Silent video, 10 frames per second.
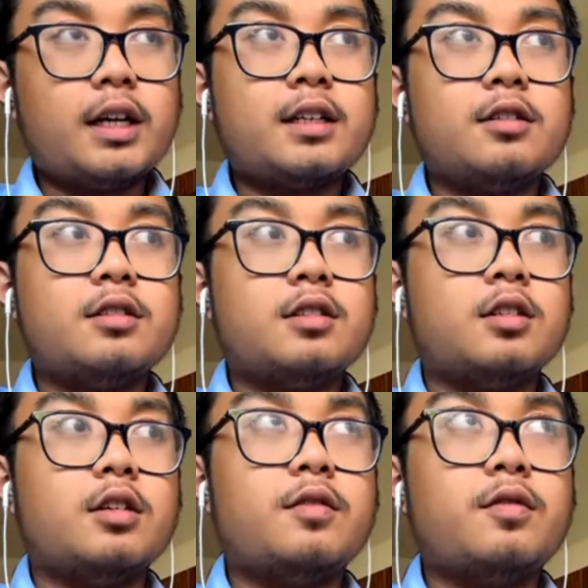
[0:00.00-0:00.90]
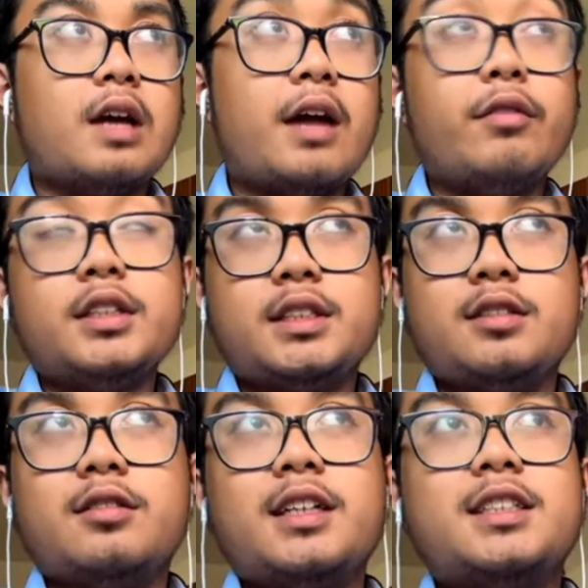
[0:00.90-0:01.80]
I don't know if every
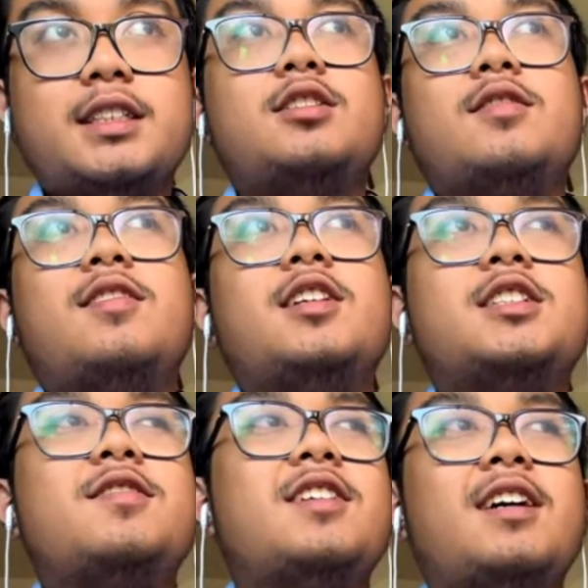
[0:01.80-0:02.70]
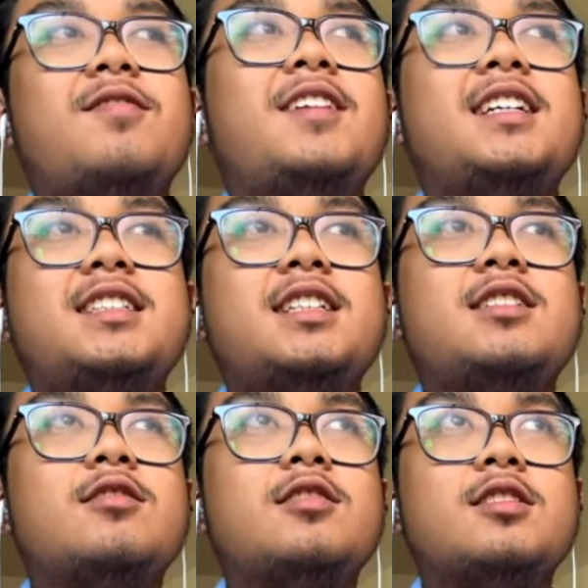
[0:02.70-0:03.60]
single existential philosopher makes
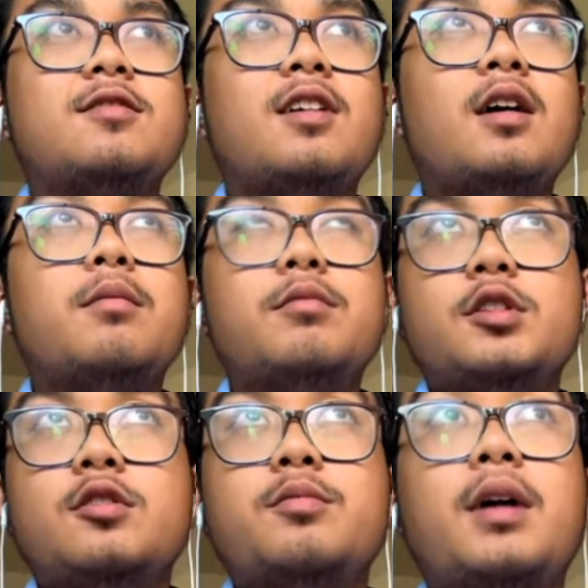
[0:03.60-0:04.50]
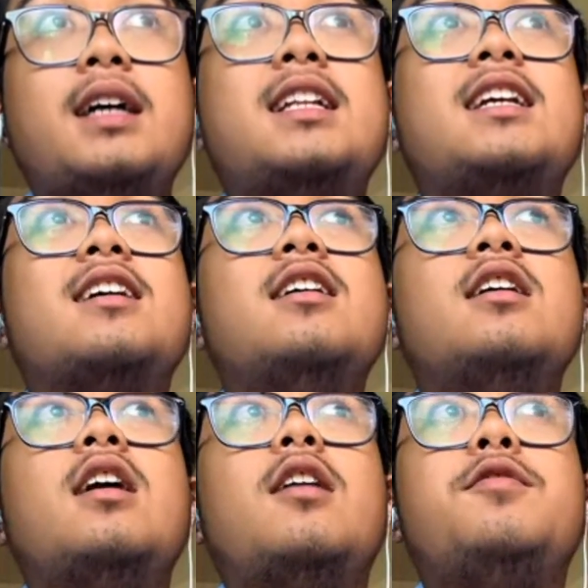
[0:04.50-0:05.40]
this sort of move, but I think
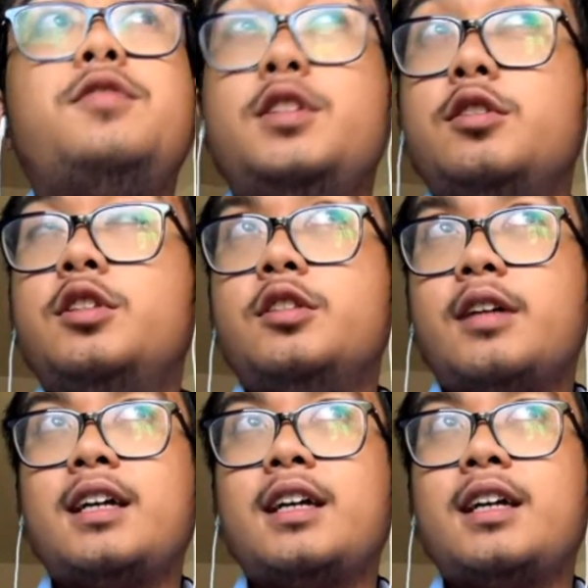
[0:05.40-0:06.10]
a few do.